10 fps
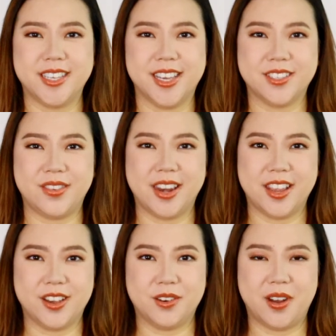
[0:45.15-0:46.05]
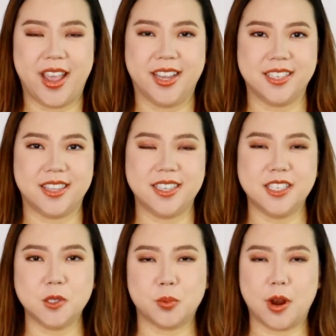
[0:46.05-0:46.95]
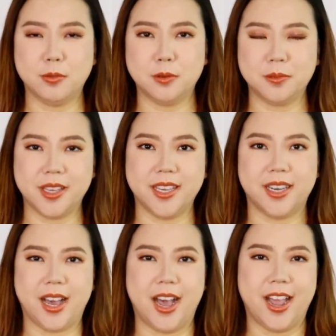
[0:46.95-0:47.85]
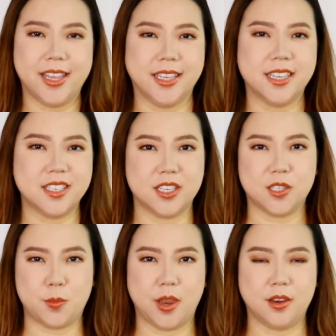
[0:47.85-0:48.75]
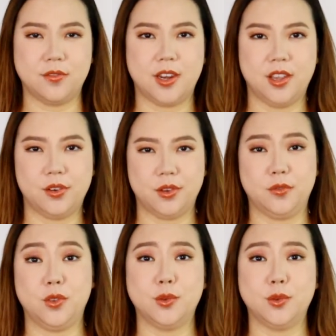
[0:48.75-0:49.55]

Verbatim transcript: today's video, and this is probably a highly anticipated video if